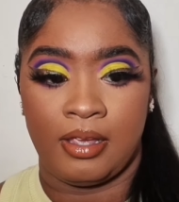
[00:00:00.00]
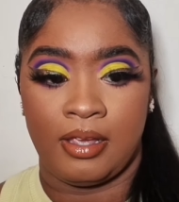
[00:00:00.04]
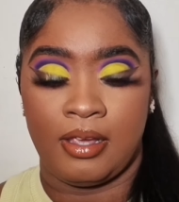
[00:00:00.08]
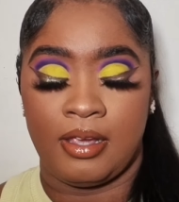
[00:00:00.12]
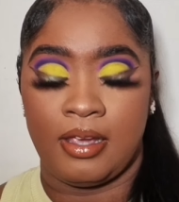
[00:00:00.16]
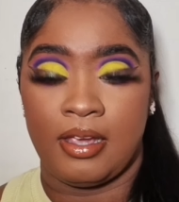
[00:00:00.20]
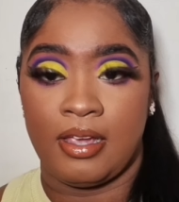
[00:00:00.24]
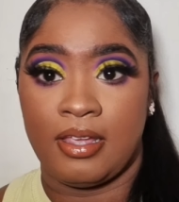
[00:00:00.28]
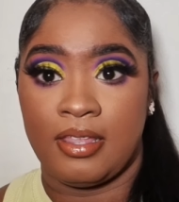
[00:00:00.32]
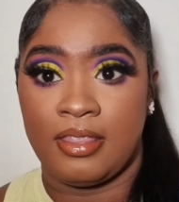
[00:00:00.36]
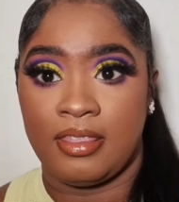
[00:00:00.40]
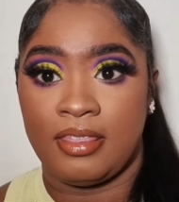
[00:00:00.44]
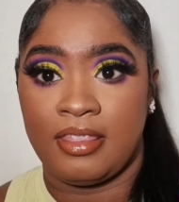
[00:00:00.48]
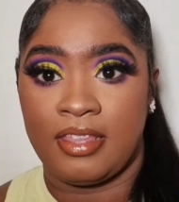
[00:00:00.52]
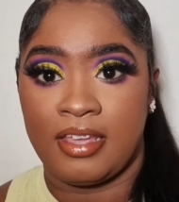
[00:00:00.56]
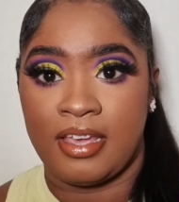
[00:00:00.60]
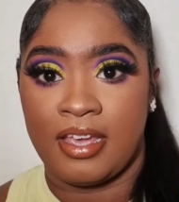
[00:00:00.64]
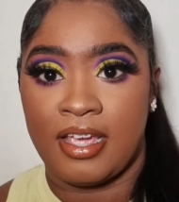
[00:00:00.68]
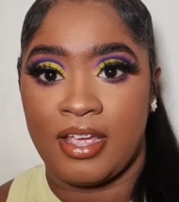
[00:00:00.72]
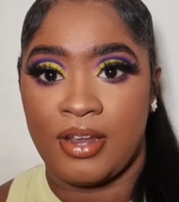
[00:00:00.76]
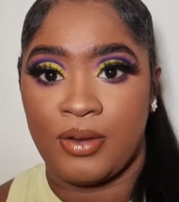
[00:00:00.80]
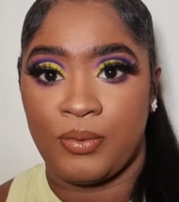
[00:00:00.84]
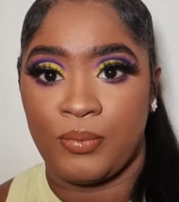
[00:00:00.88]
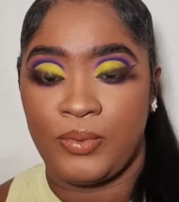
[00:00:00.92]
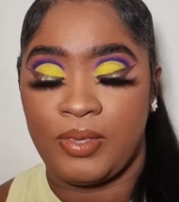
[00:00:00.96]
And
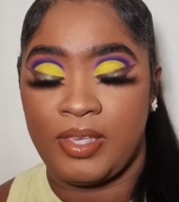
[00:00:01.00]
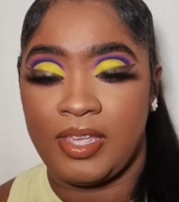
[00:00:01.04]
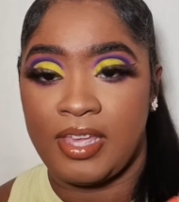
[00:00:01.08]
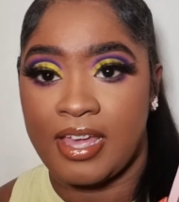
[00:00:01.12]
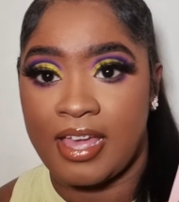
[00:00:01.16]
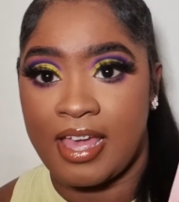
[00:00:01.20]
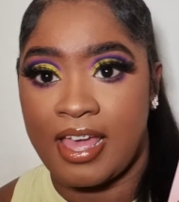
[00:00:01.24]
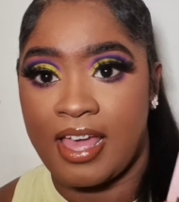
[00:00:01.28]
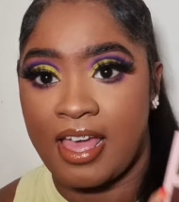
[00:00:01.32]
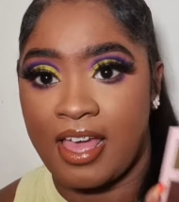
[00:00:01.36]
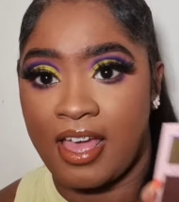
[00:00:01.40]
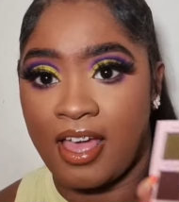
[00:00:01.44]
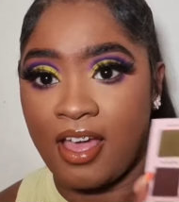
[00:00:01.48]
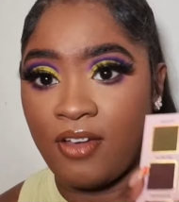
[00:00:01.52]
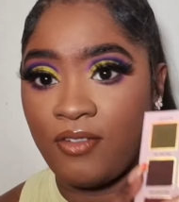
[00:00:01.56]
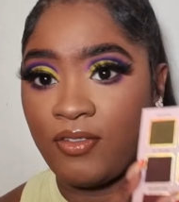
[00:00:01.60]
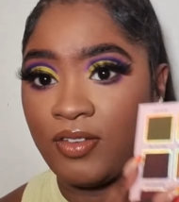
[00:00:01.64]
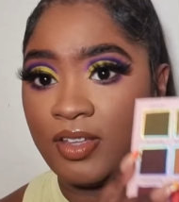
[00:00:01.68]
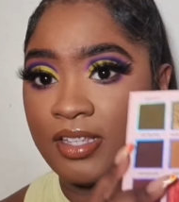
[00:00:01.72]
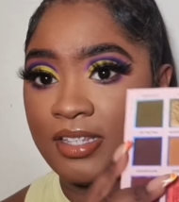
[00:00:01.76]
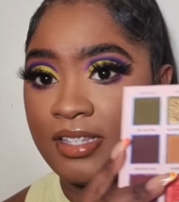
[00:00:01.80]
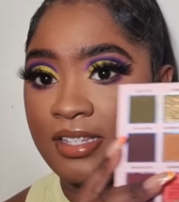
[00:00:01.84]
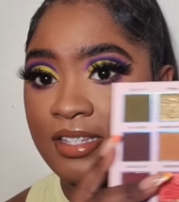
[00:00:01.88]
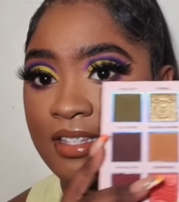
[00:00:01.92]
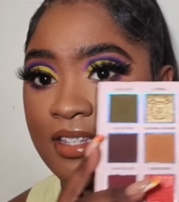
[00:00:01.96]
then we have
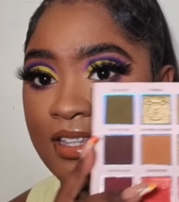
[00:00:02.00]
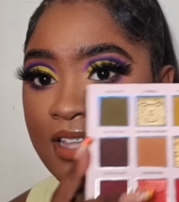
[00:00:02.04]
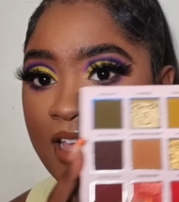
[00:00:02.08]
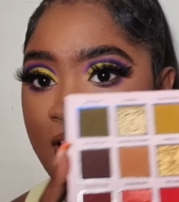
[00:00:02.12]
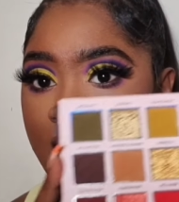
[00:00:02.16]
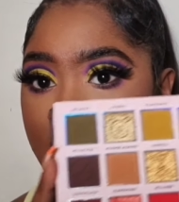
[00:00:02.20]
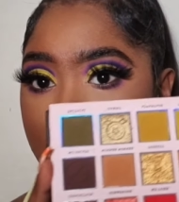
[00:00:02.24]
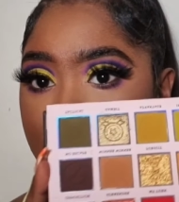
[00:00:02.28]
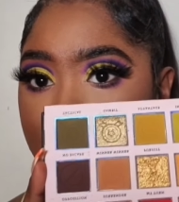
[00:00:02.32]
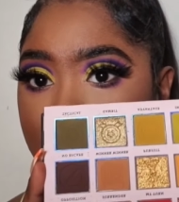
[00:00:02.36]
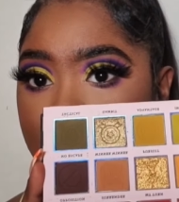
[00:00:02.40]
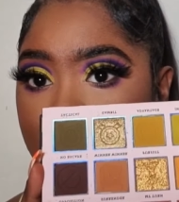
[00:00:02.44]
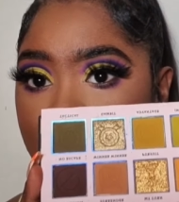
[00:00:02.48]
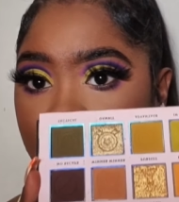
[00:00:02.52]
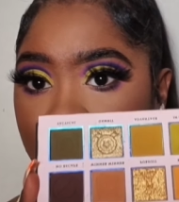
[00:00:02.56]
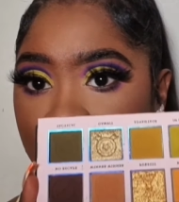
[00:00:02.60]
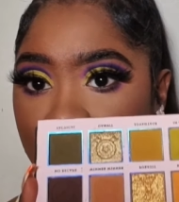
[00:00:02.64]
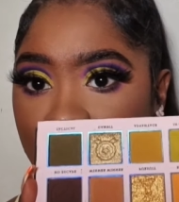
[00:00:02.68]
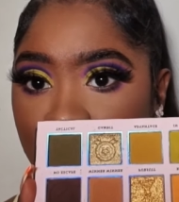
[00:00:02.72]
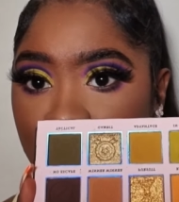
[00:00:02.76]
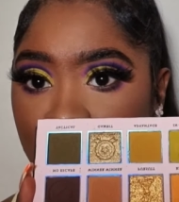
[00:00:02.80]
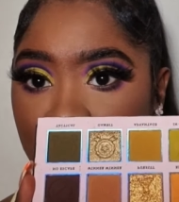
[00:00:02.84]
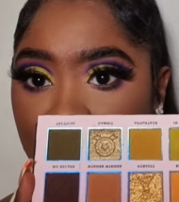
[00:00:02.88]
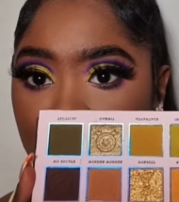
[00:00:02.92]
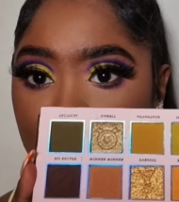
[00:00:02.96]
side
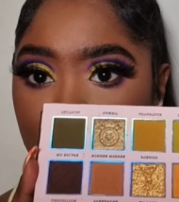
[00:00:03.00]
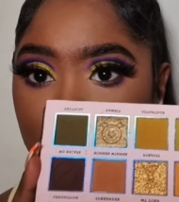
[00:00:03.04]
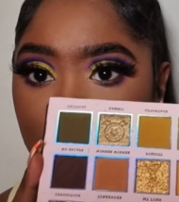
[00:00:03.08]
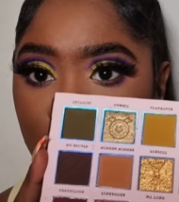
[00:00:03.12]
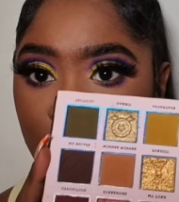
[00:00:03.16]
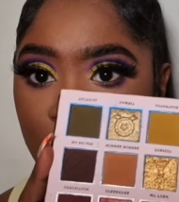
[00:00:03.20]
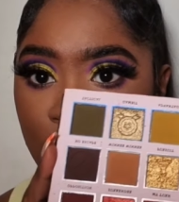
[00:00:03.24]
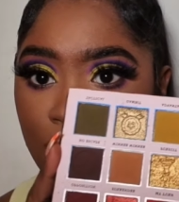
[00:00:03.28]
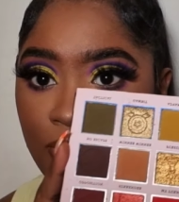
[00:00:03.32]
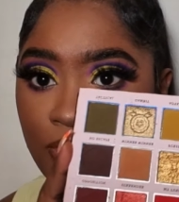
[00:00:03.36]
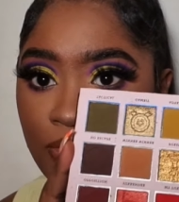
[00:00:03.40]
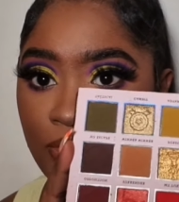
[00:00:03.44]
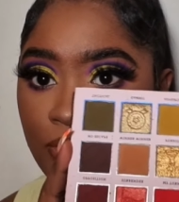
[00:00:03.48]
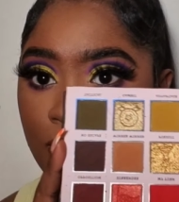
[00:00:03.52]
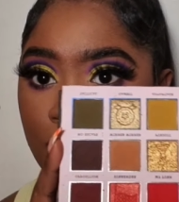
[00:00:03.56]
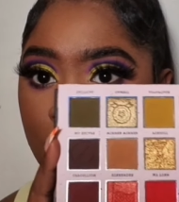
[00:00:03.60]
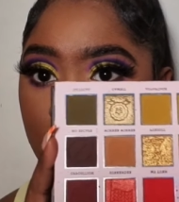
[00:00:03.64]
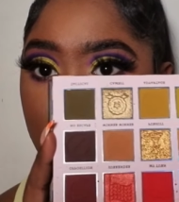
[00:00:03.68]
2.